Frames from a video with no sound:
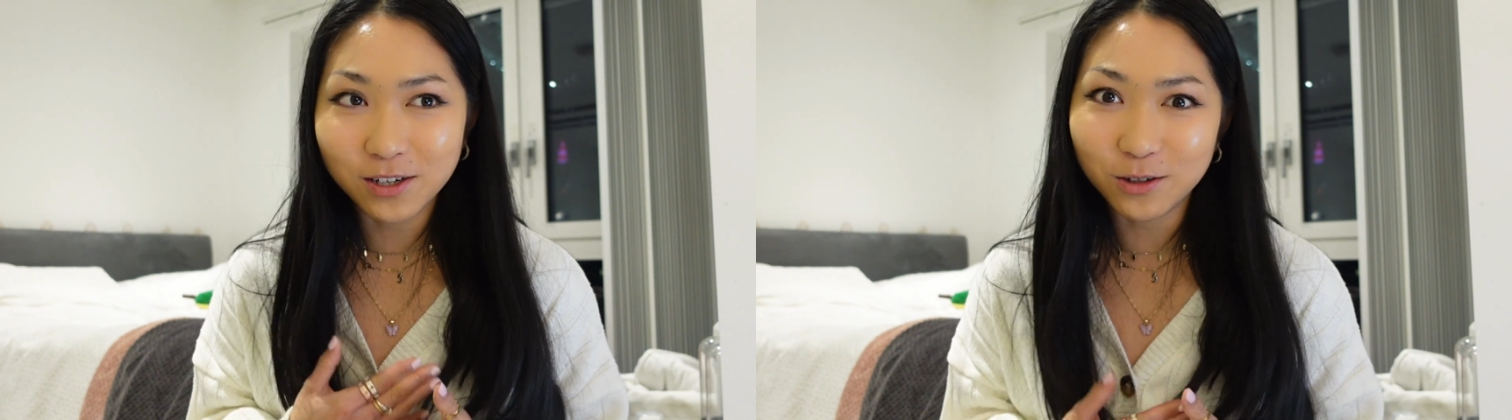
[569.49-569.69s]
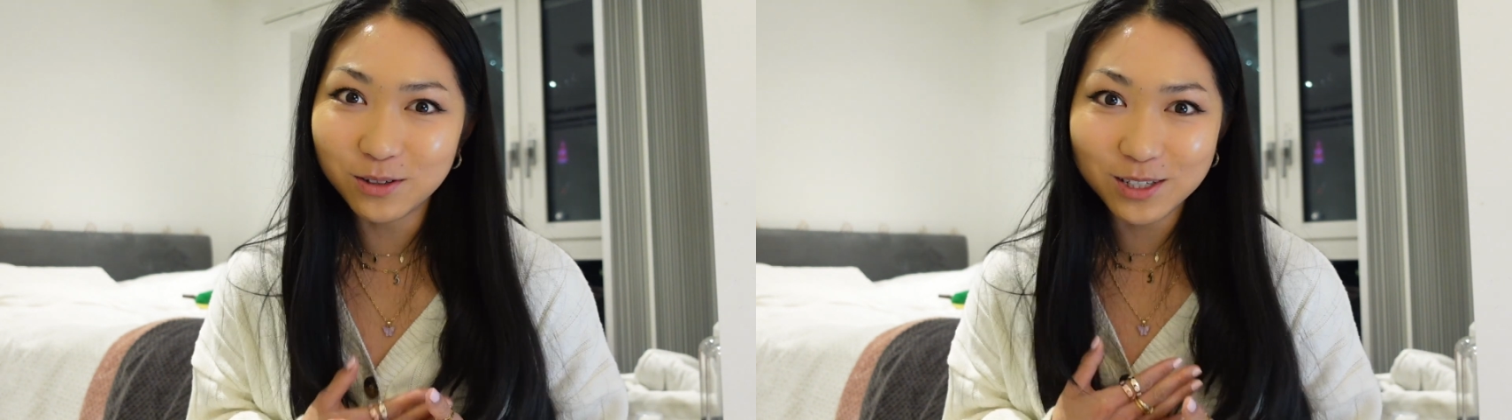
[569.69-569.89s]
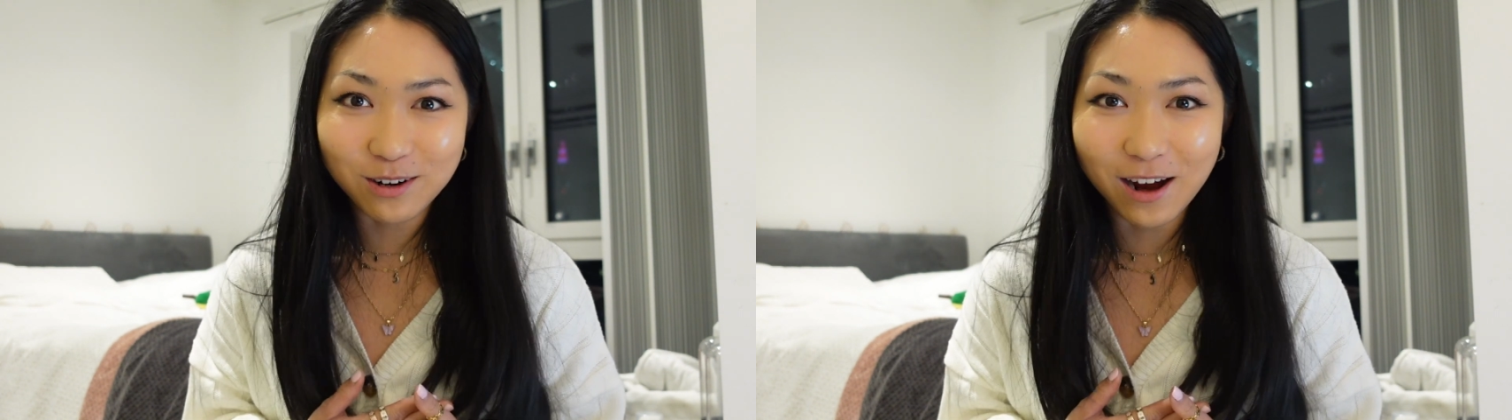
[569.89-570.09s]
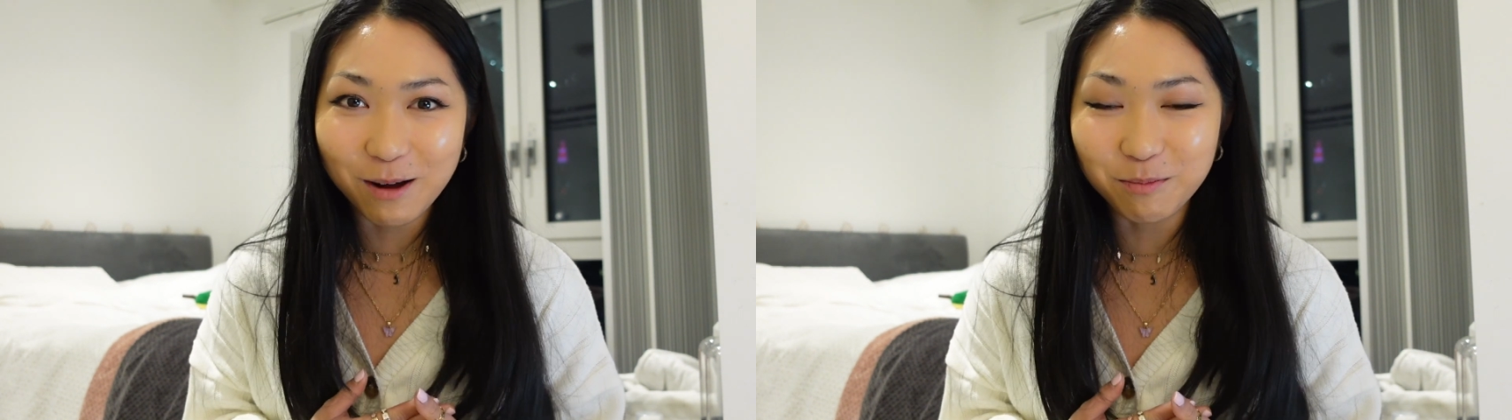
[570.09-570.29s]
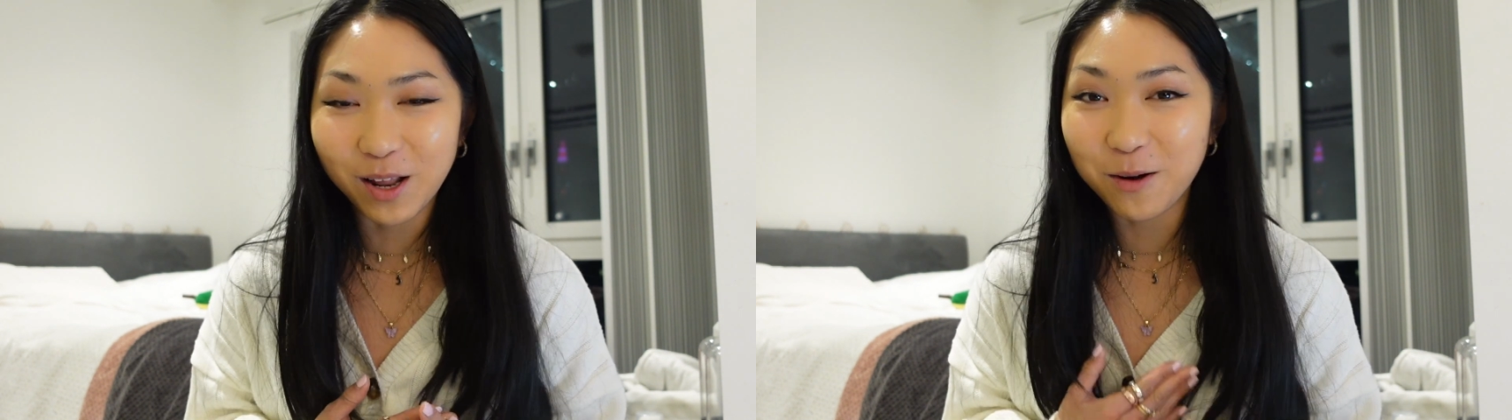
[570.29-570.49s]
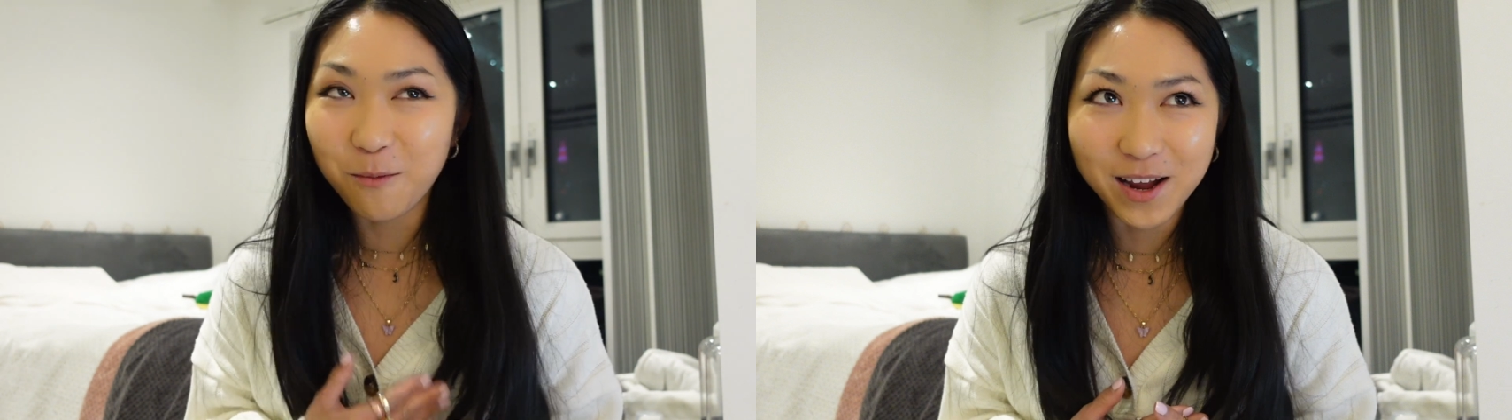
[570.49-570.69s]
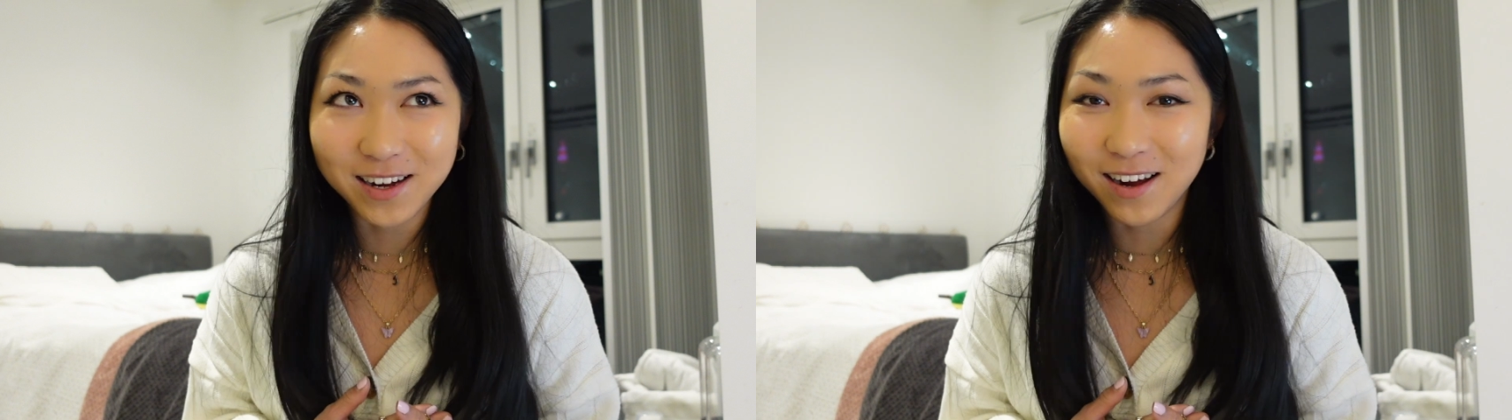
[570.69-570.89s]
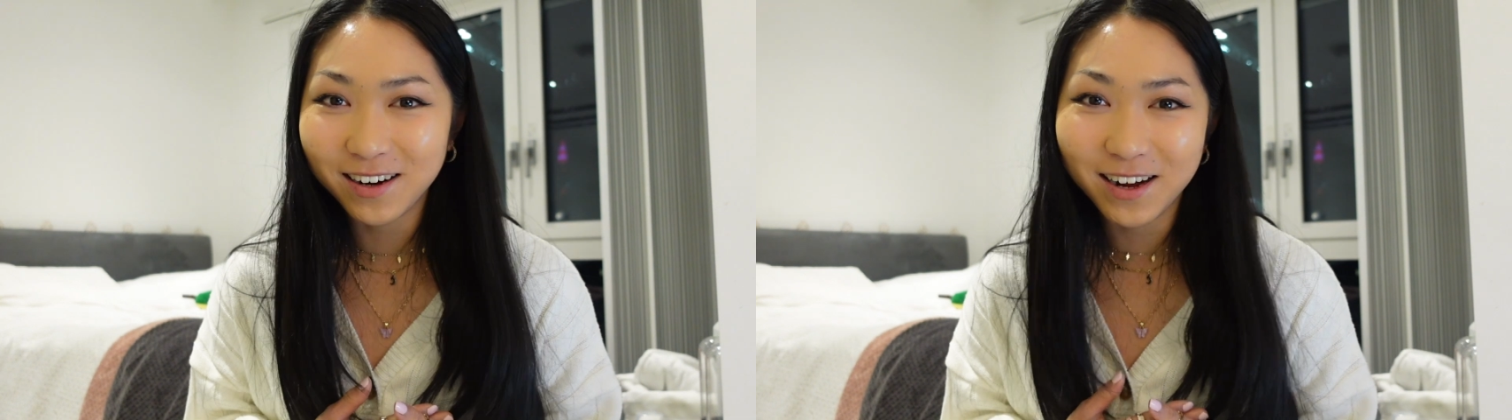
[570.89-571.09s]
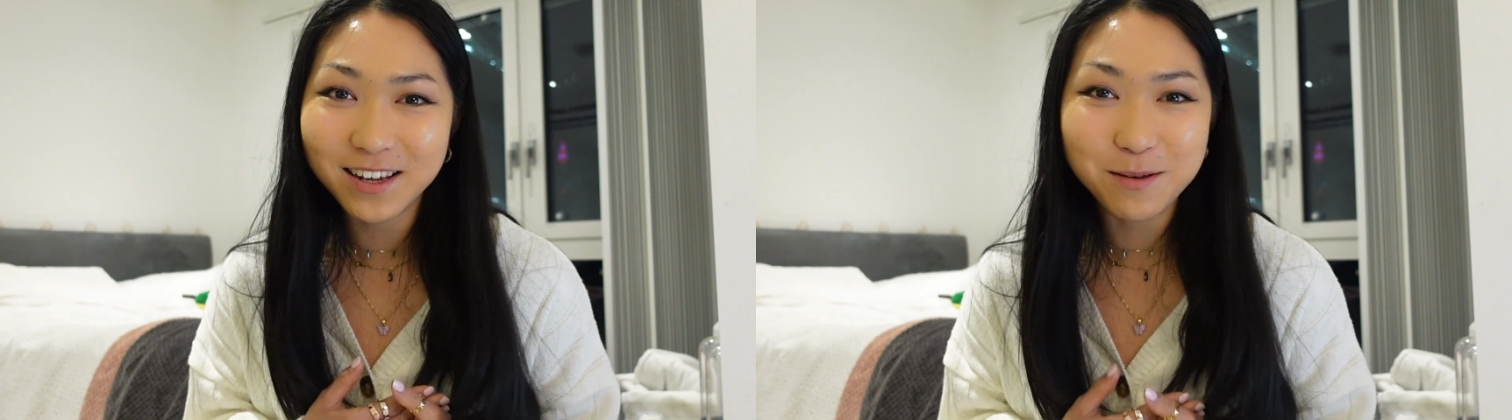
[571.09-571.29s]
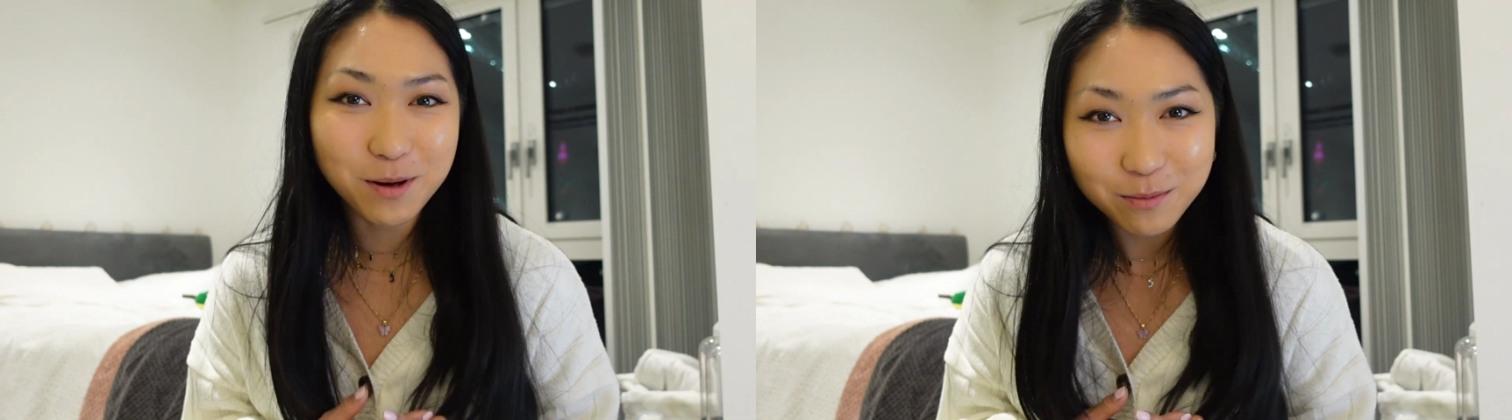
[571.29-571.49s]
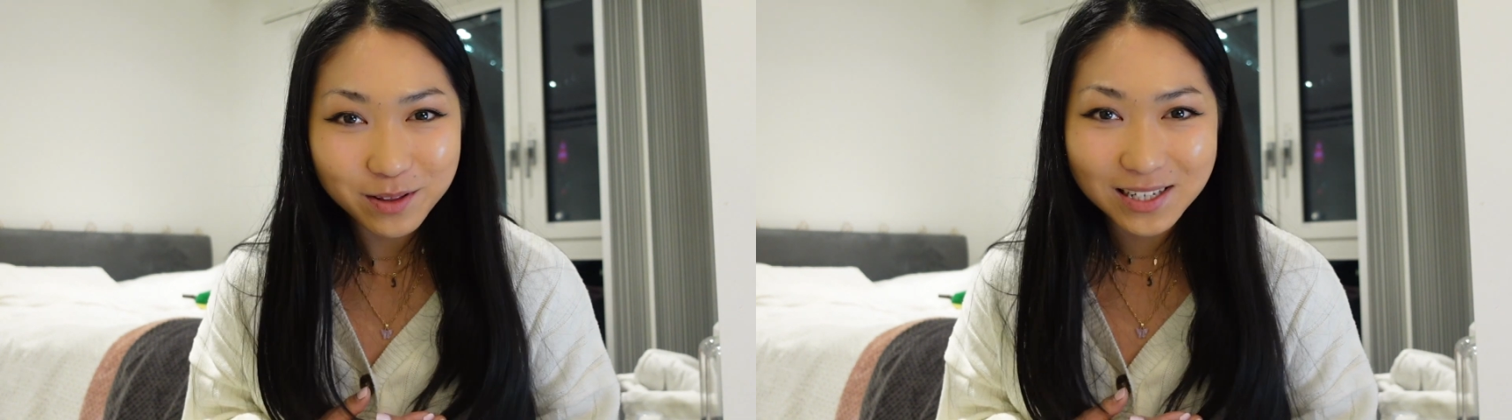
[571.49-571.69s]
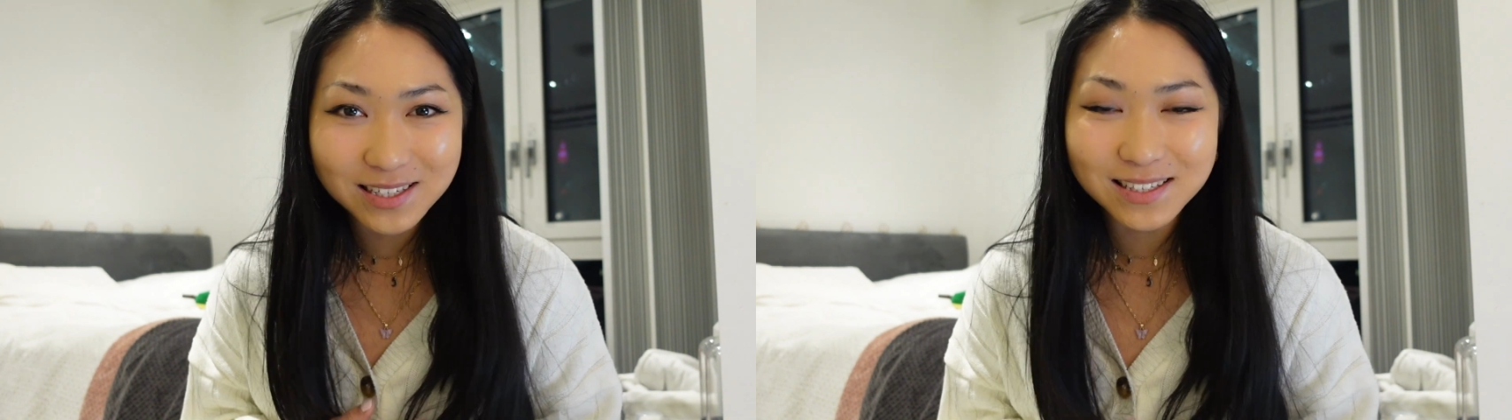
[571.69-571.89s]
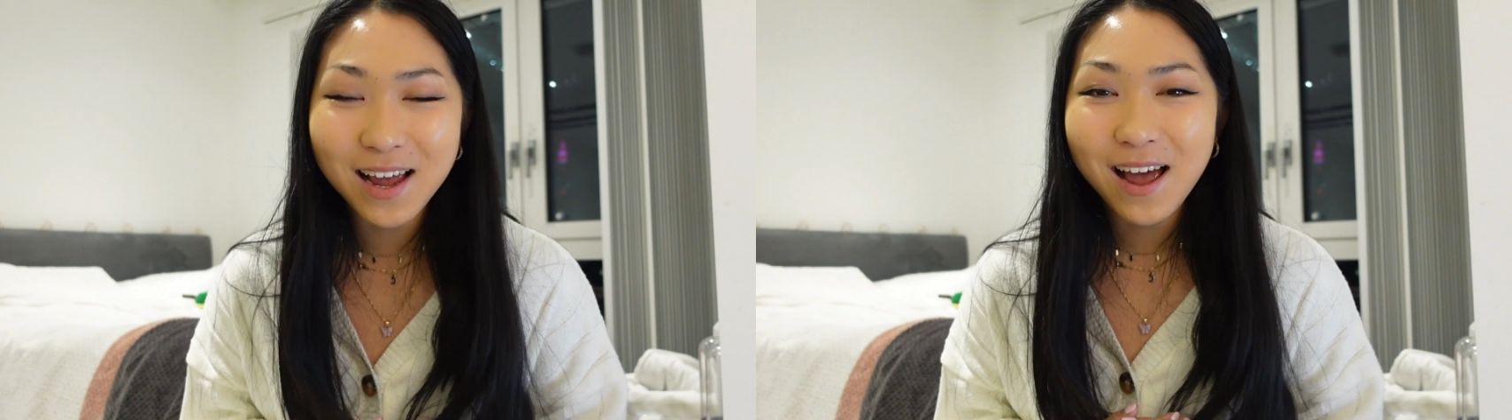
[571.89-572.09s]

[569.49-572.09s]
holy crap, like why can't I keep up with this?